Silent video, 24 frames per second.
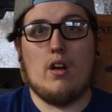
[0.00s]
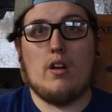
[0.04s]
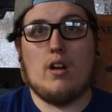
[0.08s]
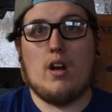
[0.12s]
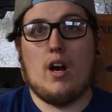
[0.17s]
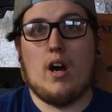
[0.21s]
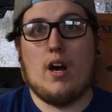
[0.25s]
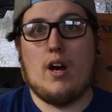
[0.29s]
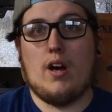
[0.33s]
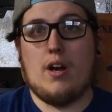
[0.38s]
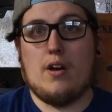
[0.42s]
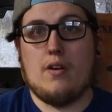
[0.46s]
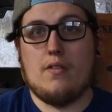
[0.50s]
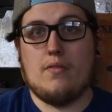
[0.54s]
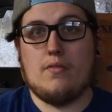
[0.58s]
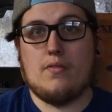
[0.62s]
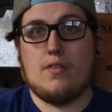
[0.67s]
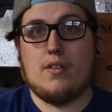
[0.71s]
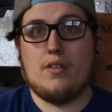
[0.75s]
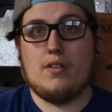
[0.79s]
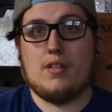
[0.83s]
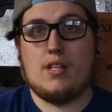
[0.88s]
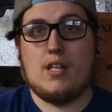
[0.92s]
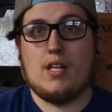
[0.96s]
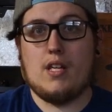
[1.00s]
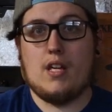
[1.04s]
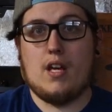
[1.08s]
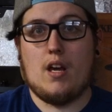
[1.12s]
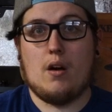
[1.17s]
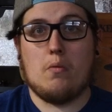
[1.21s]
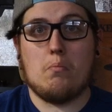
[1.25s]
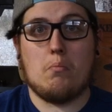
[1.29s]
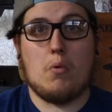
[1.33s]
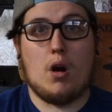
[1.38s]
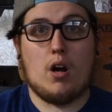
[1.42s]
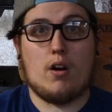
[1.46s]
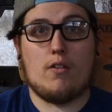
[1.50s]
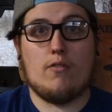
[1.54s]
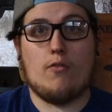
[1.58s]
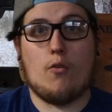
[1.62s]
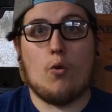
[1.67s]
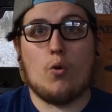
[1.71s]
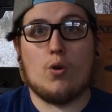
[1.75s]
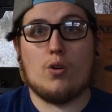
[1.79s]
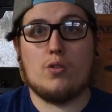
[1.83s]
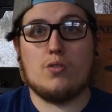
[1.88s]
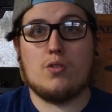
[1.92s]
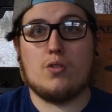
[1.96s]
of the Mark
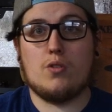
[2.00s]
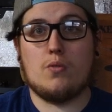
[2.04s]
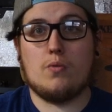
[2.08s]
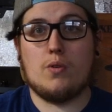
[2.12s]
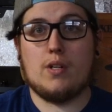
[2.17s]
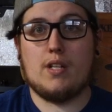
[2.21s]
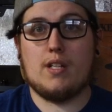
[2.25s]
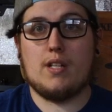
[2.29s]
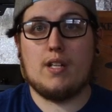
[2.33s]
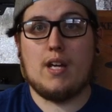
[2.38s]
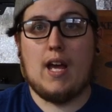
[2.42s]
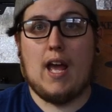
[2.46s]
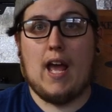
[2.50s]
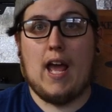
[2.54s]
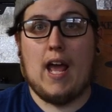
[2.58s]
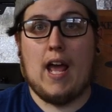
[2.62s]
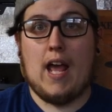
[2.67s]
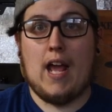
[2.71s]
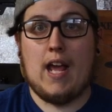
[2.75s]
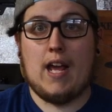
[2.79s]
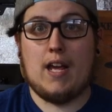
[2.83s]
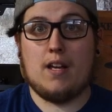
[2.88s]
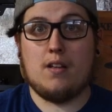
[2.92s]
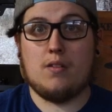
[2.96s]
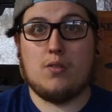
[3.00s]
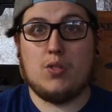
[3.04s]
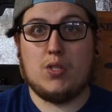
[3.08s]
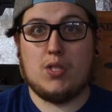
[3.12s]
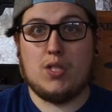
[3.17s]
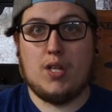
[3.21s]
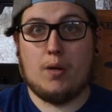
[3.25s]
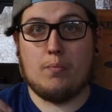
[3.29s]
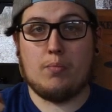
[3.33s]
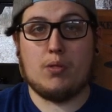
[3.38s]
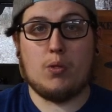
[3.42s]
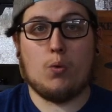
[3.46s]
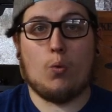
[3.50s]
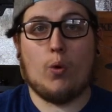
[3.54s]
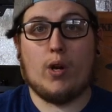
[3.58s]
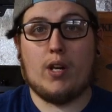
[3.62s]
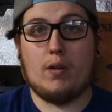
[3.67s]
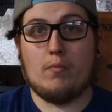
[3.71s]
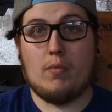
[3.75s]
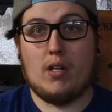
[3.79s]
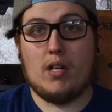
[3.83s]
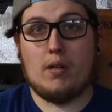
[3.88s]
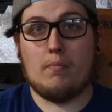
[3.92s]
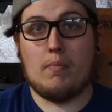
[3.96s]
IV doing a sub
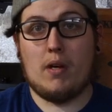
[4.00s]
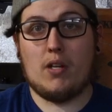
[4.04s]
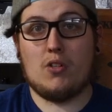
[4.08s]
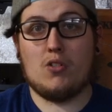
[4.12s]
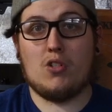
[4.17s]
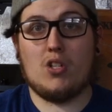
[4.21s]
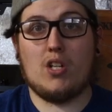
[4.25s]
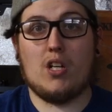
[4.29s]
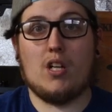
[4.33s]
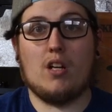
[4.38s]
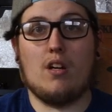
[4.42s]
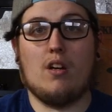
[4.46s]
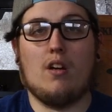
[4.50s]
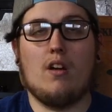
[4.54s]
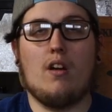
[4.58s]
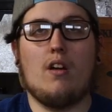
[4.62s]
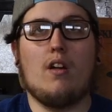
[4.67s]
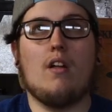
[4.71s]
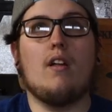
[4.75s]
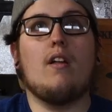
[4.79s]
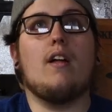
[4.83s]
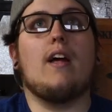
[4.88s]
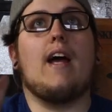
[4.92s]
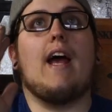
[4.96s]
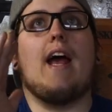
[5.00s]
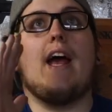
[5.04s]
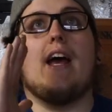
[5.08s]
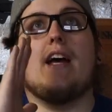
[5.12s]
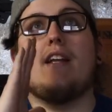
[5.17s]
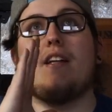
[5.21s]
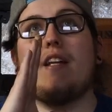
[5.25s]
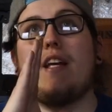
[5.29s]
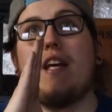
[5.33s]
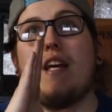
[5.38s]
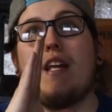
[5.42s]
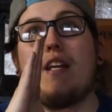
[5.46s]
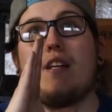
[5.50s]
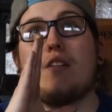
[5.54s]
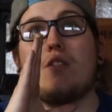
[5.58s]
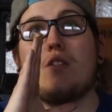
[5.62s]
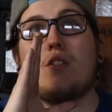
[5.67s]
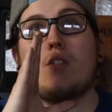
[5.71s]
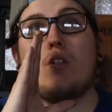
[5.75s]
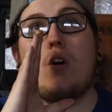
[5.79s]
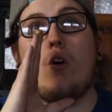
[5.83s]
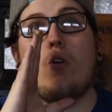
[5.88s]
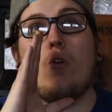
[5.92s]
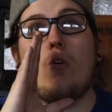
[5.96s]
20-minute benchy, and it is
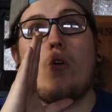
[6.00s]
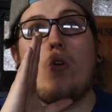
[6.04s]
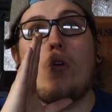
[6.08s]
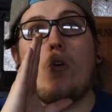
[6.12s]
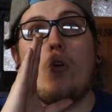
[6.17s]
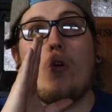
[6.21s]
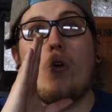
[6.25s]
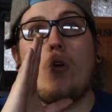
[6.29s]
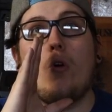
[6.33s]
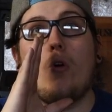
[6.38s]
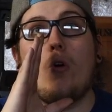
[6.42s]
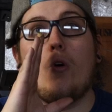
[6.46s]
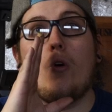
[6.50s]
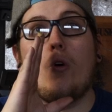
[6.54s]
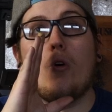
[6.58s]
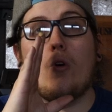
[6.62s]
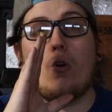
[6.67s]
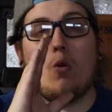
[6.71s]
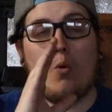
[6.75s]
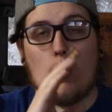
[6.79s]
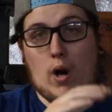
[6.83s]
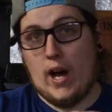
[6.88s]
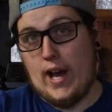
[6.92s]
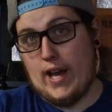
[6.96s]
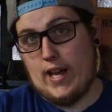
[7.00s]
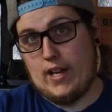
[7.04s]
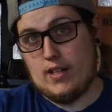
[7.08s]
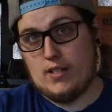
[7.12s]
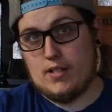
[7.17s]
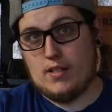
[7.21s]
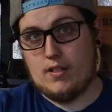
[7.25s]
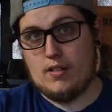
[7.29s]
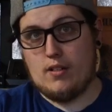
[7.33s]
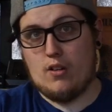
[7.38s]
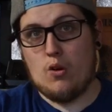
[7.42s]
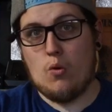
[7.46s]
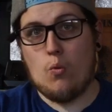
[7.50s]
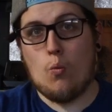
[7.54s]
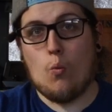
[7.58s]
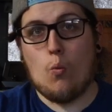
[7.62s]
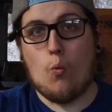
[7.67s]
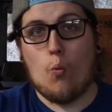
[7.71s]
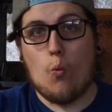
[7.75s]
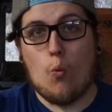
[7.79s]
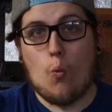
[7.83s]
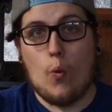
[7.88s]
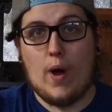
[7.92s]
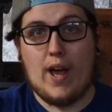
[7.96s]
so quiet,
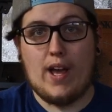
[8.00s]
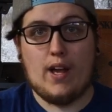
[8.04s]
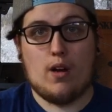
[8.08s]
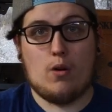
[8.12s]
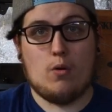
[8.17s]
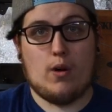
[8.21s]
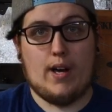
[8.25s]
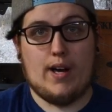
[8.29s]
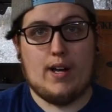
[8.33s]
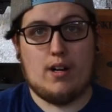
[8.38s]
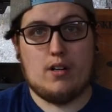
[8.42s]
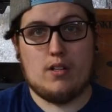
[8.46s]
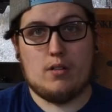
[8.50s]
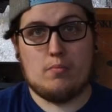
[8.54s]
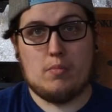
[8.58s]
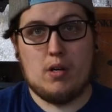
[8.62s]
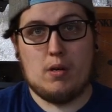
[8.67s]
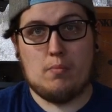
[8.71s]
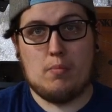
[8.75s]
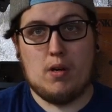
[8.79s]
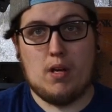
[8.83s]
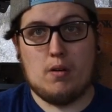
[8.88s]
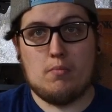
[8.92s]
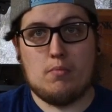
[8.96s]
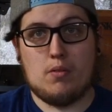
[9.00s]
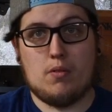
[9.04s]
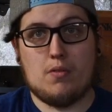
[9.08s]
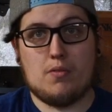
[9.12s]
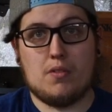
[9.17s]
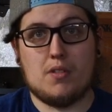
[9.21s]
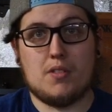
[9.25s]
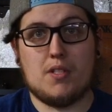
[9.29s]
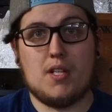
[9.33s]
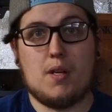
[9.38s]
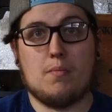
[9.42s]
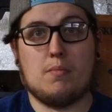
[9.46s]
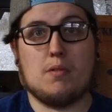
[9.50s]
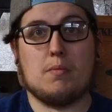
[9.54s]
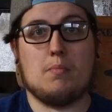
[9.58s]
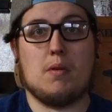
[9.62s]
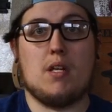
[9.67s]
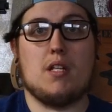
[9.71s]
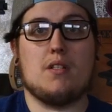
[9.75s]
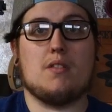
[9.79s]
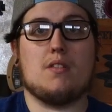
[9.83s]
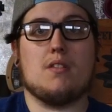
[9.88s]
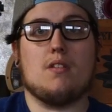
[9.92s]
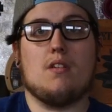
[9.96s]
way quieter than my Bamboo at the same
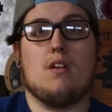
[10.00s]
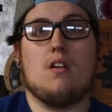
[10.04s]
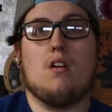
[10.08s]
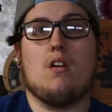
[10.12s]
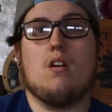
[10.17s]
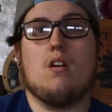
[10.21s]
speeds.